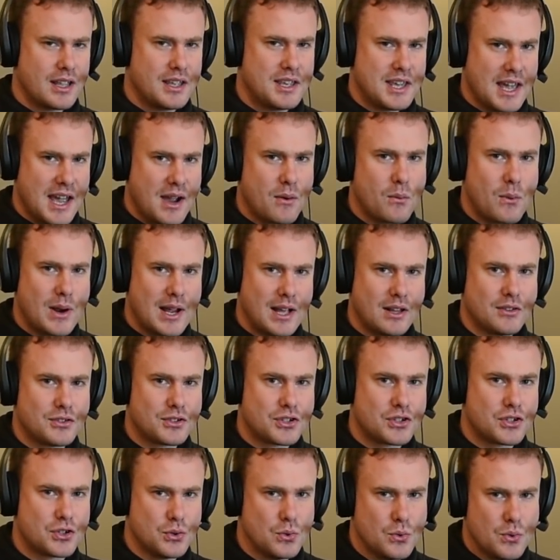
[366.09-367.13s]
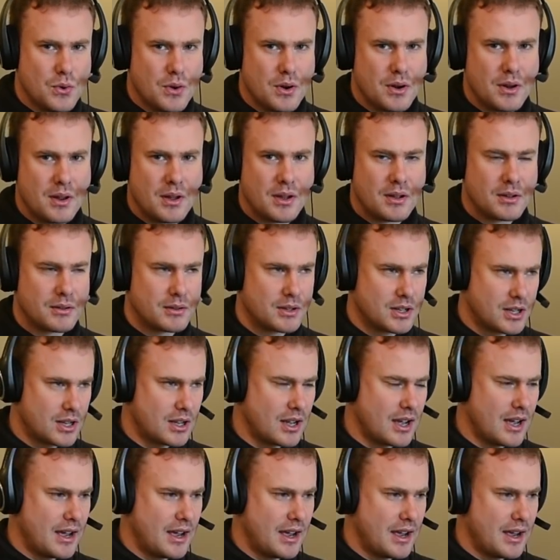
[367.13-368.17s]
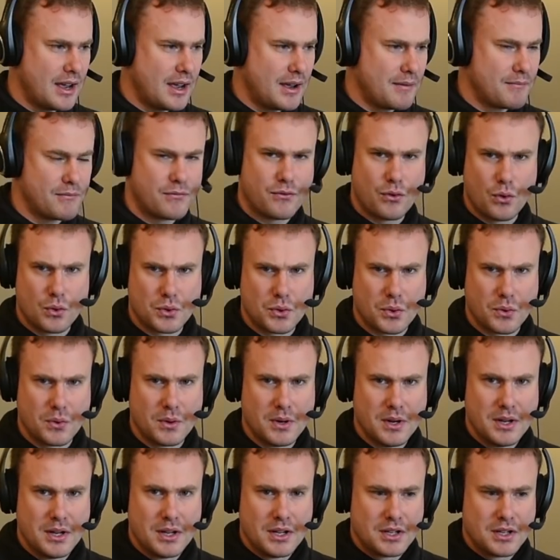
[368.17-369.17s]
get well soon um, photo?